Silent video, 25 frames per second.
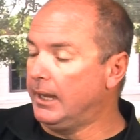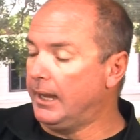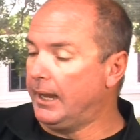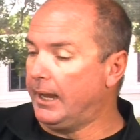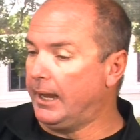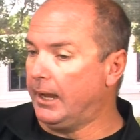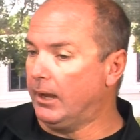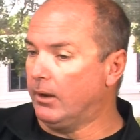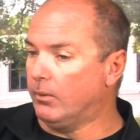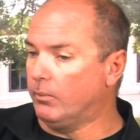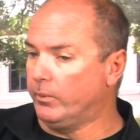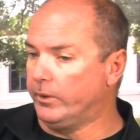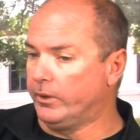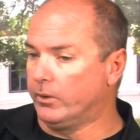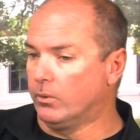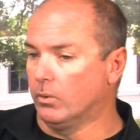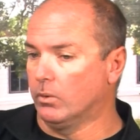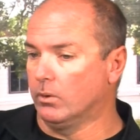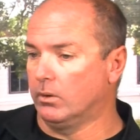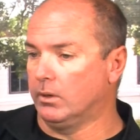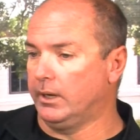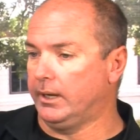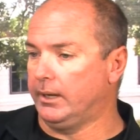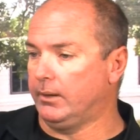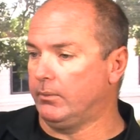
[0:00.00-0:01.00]
And we
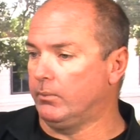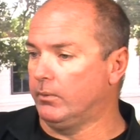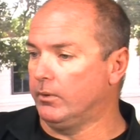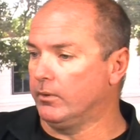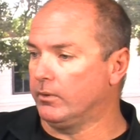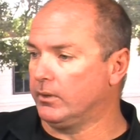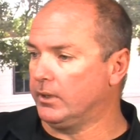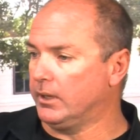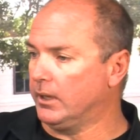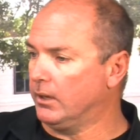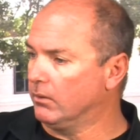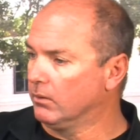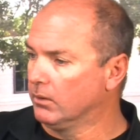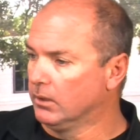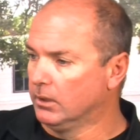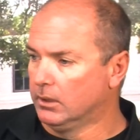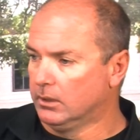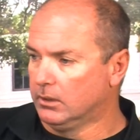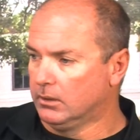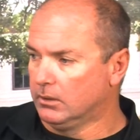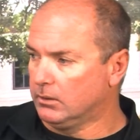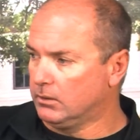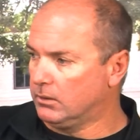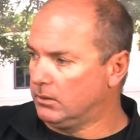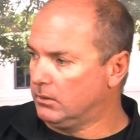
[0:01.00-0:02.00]
coordinate with, you know,
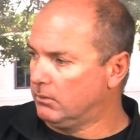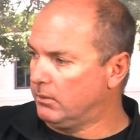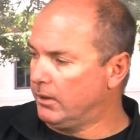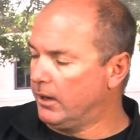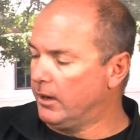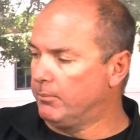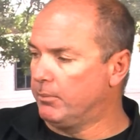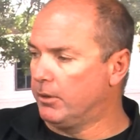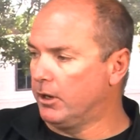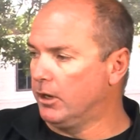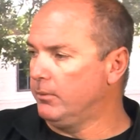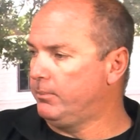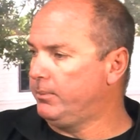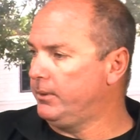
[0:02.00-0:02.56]
Granbury